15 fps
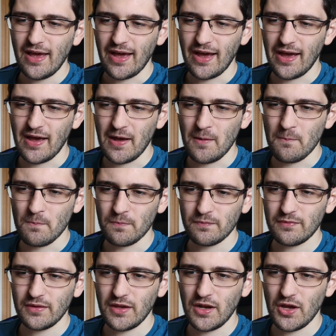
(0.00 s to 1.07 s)
um,
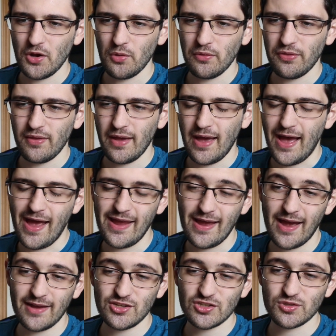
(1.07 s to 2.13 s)
you know, I
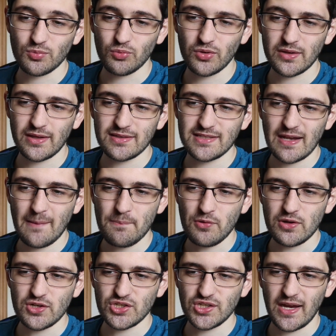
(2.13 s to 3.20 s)
I just really did
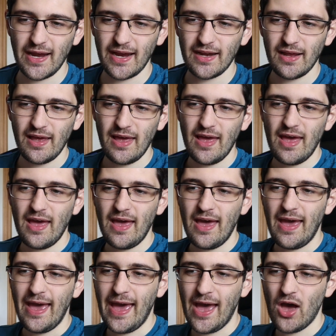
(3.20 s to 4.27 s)
appreciate
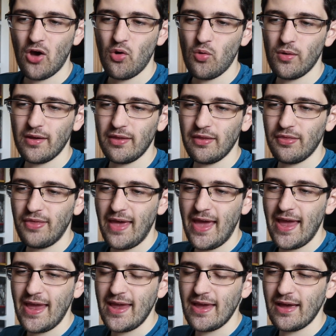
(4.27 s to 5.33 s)
how
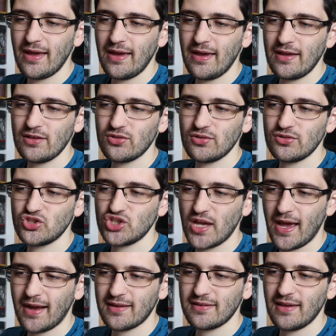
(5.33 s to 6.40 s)
they
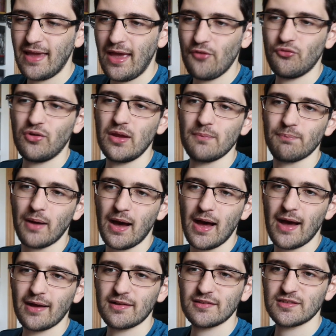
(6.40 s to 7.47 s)
checked every
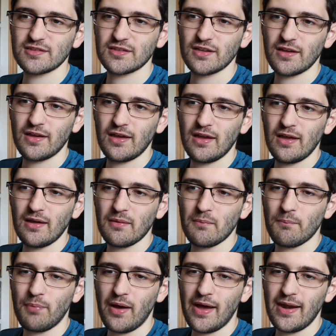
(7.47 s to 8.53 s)
box,
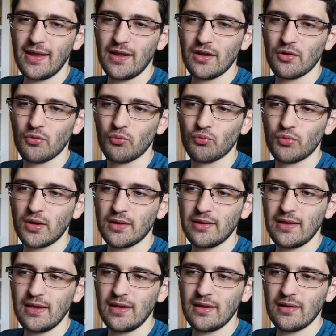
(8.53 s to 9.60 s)
but in a
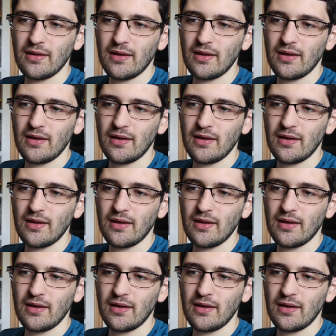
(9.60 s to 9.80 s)
really